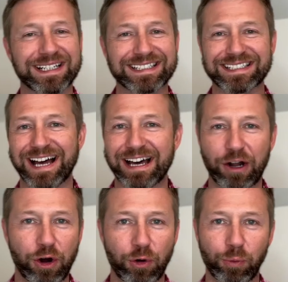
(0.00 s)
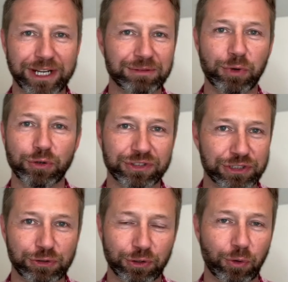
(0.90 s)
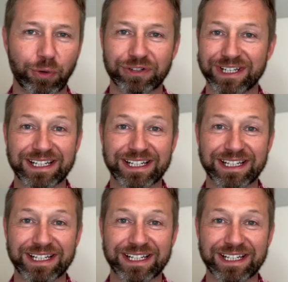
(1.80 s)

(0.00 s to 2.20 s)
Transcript: it is not all rainbows and unicorns.